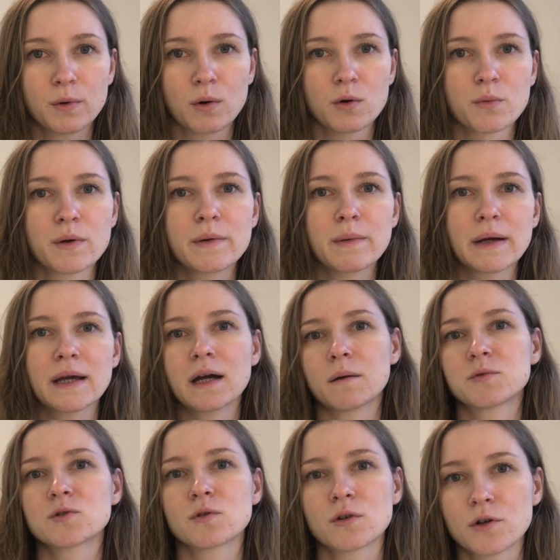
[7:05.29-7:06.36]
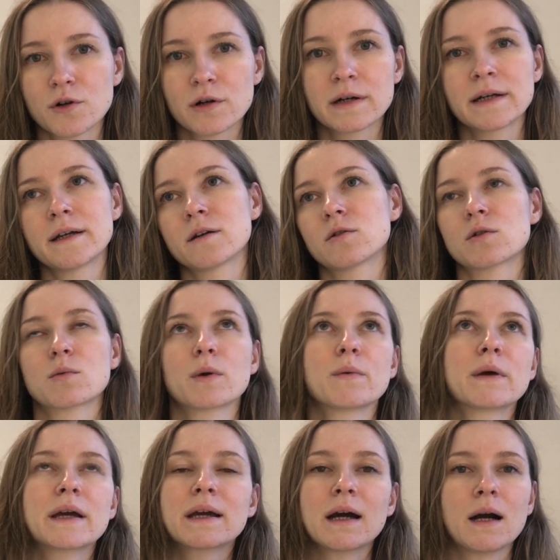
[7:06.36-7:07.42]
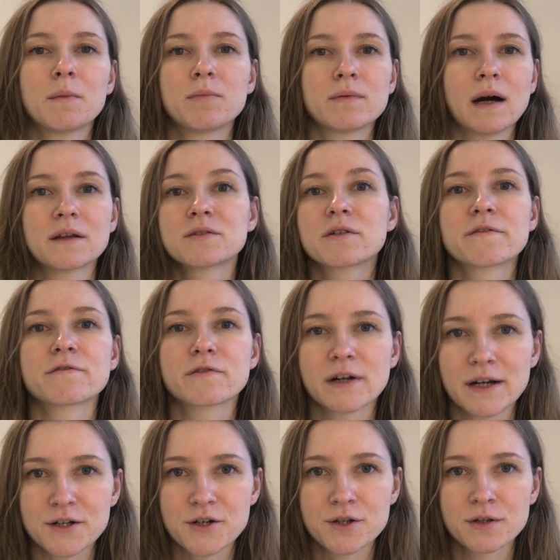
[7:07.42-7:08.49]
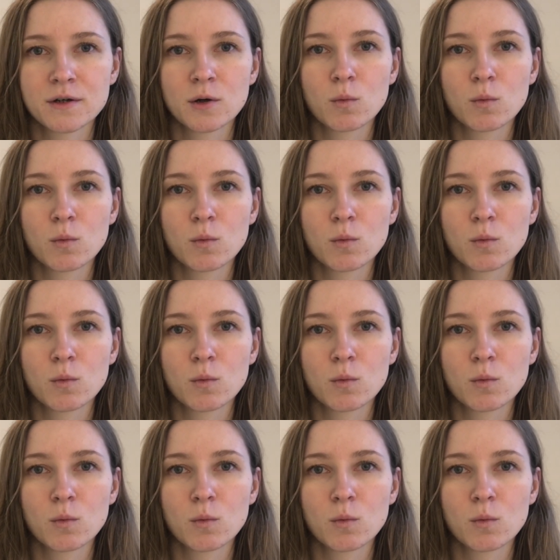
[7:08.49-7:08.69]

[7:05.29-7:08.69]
or we wake up too early or we wake up unrefreshed,